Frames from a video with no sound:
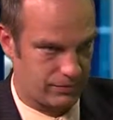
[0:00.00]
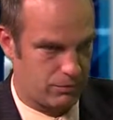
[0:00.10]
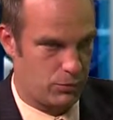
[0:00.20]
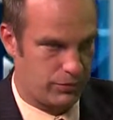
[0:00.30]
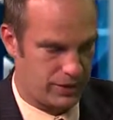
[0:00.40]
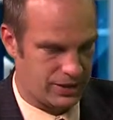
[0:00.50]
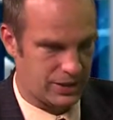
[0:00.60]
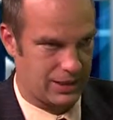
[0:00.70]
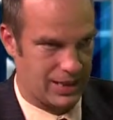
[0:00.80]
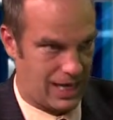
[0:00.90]

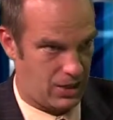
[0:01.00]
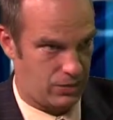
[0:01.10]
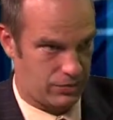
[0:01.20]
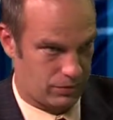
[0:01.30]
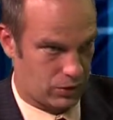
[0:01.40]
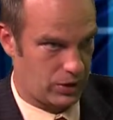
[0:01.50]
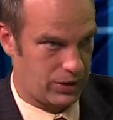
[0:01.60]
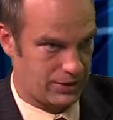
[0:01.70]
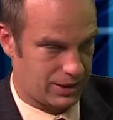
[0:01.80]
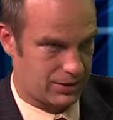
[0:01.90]
movies, and then now
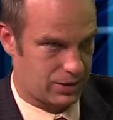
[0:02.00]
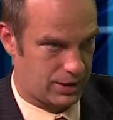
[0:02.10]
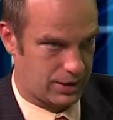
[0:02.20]
30 cents on